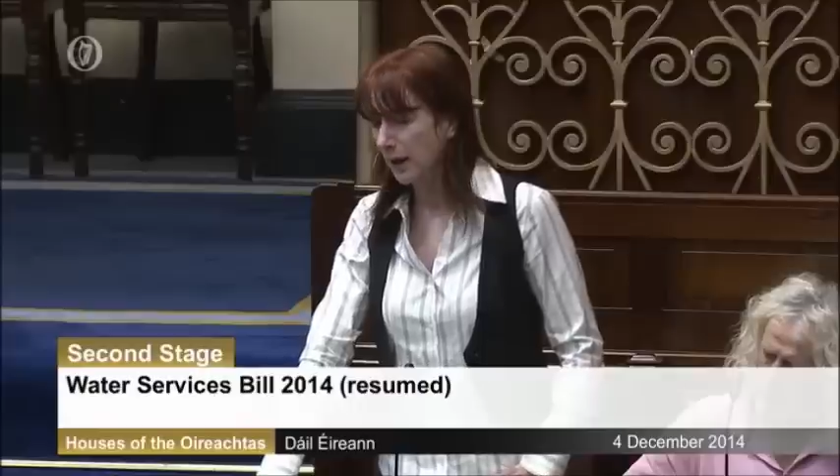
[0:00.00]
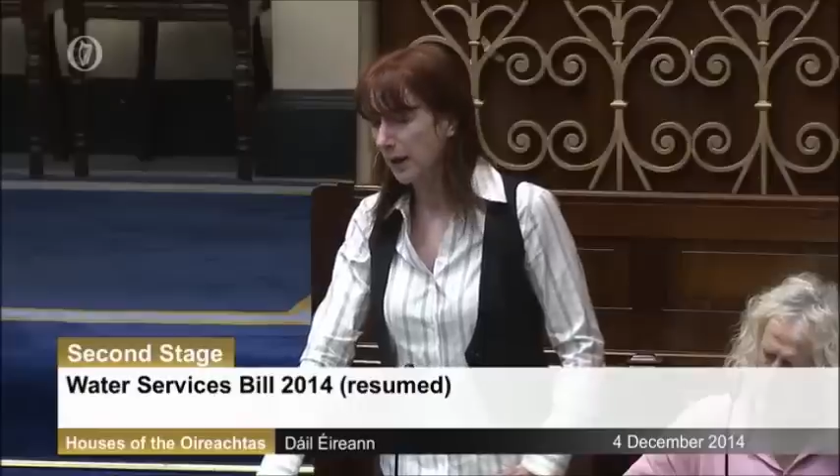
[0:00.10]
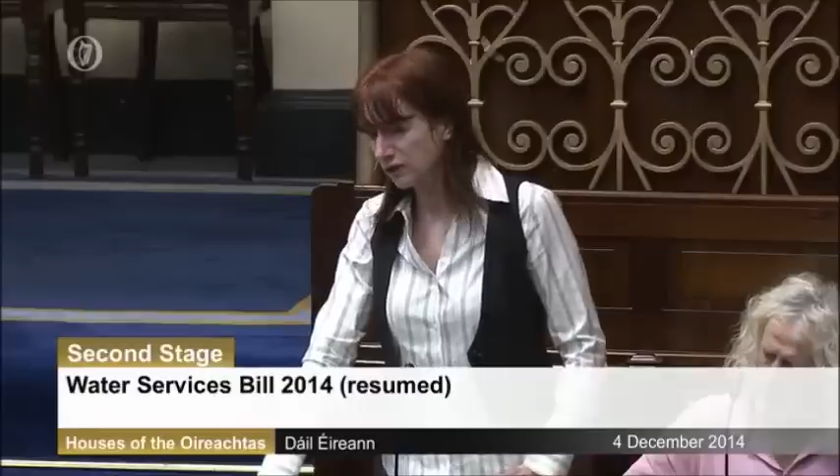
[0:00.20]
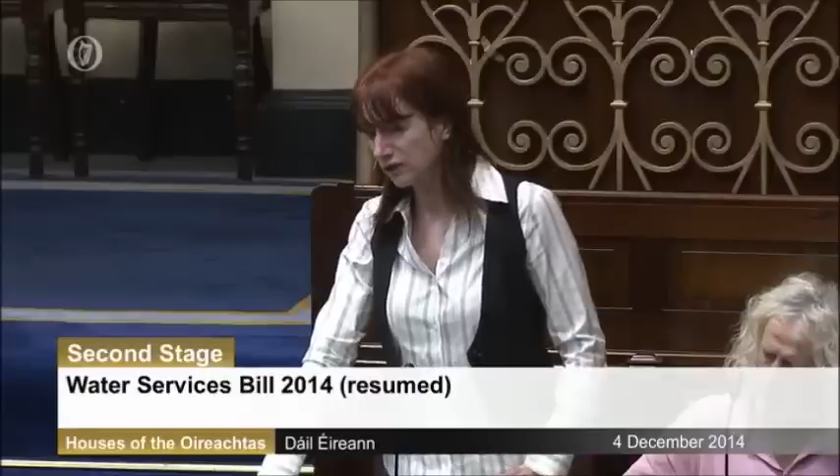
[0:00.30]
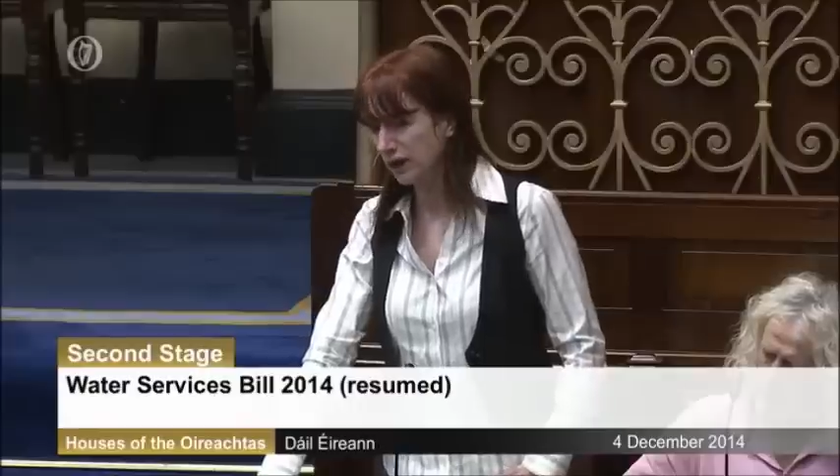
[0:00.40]

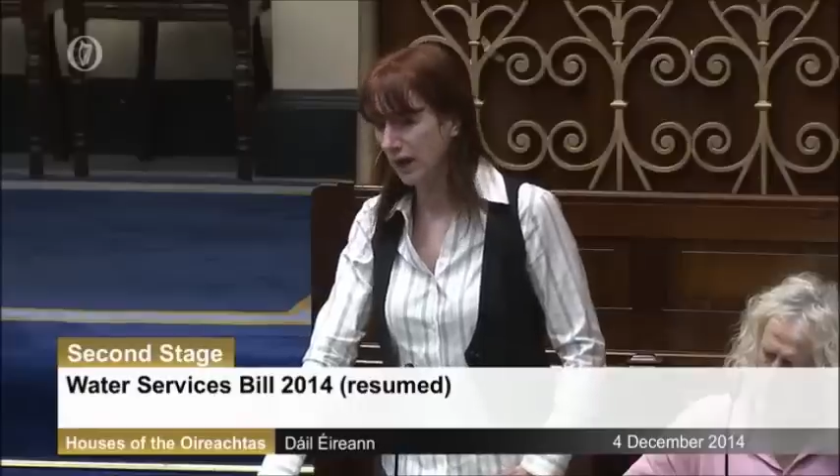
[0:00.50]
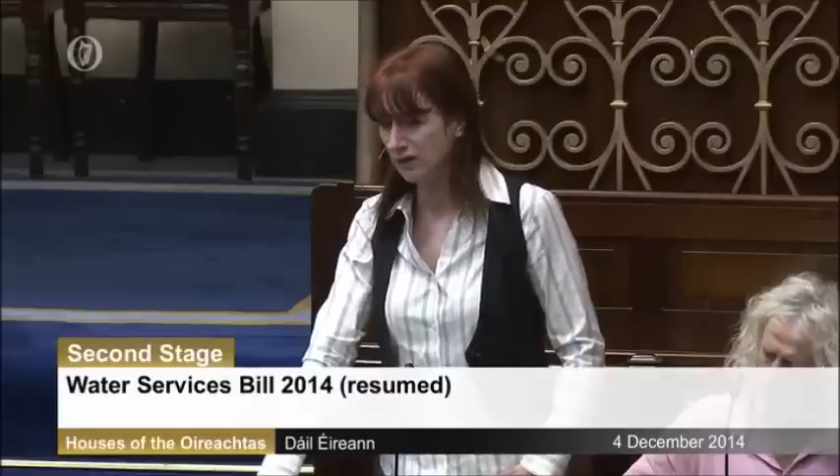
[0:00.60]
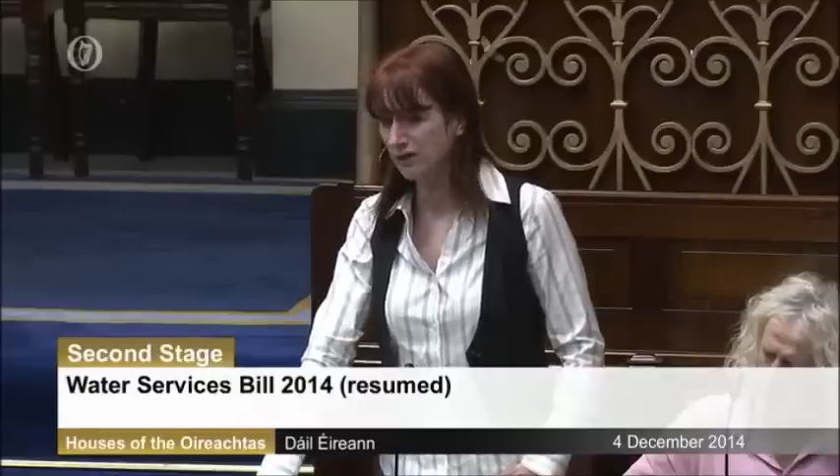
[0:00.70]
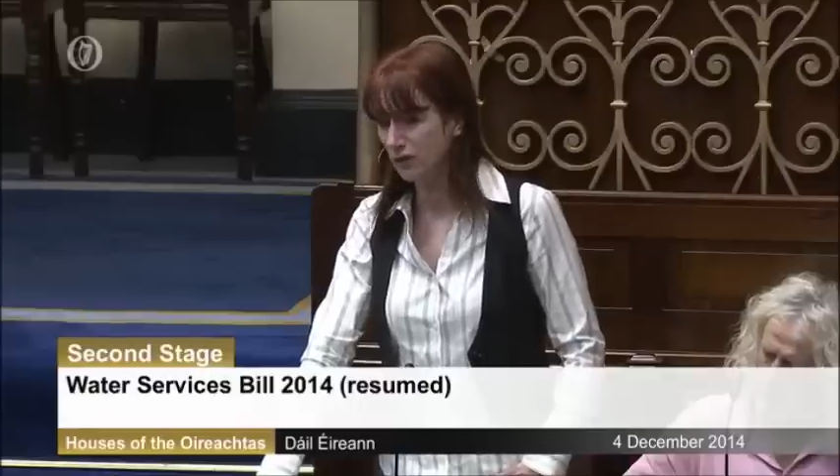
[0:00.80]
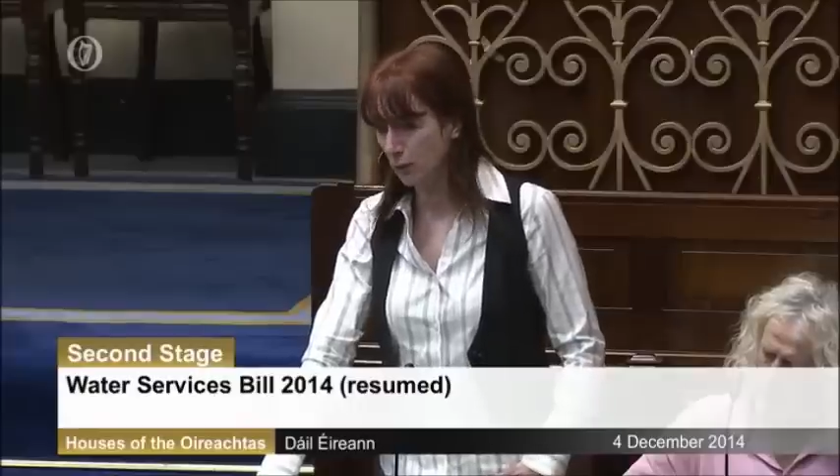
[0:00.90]
indicate
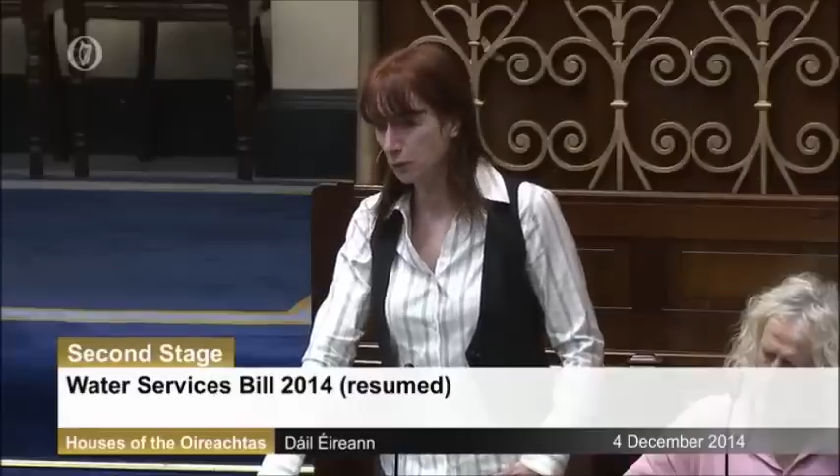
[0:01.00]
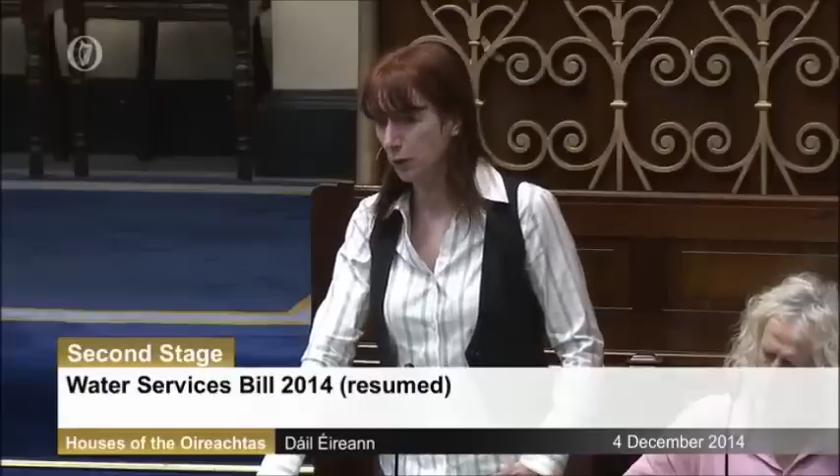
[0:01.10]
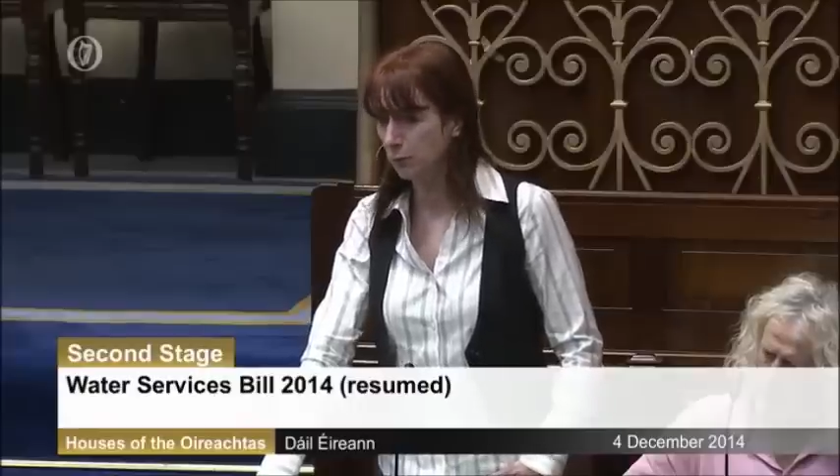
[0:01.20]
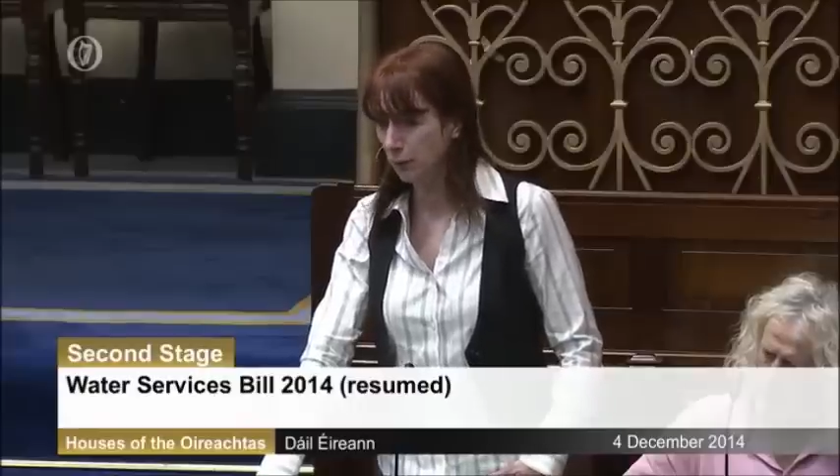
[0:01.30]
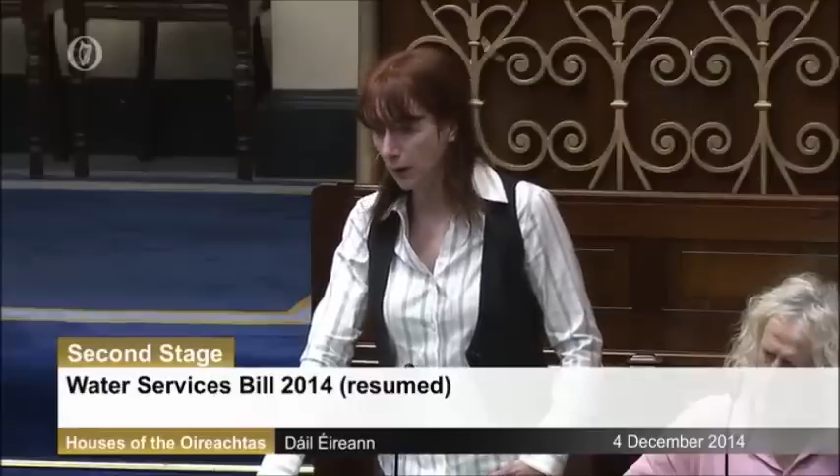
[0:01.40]
some
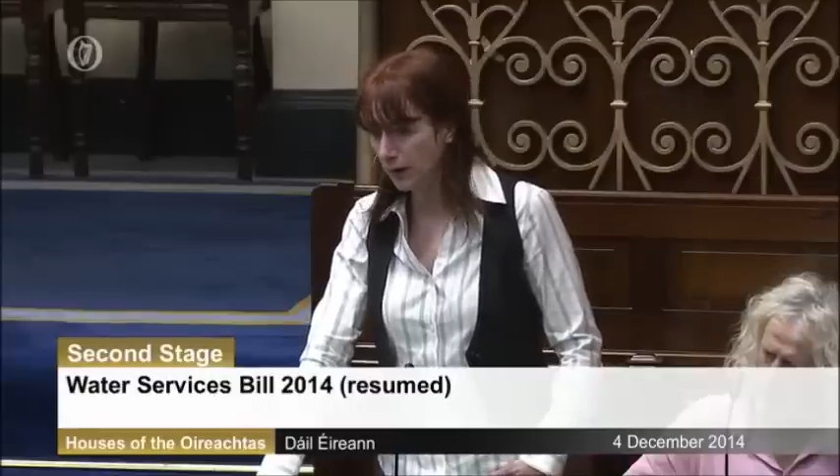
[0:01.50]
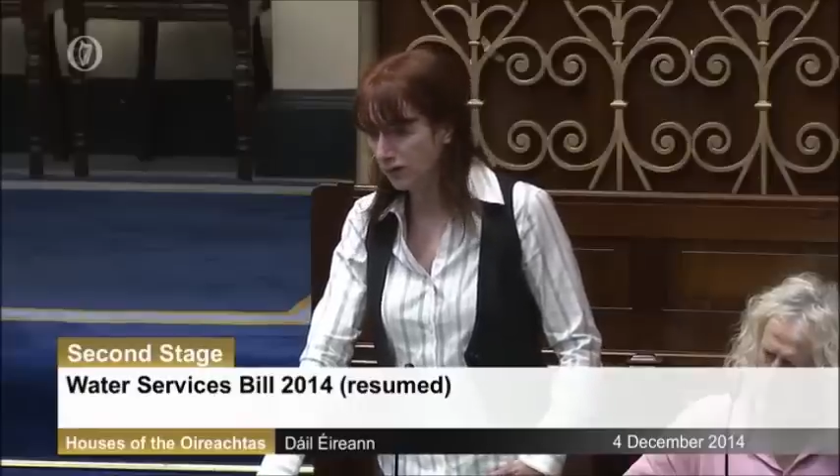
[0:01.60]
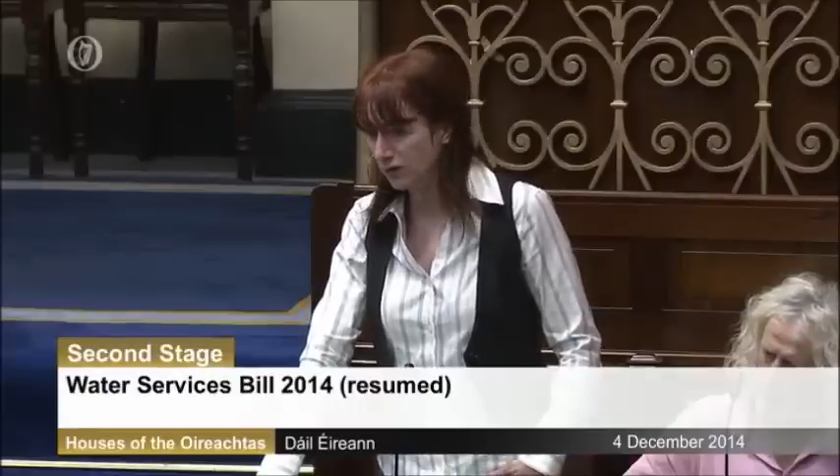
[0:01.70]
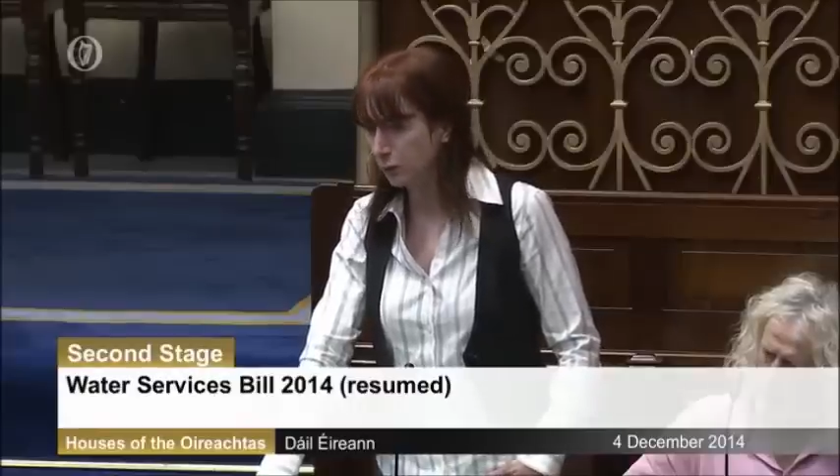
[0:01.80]
compliance,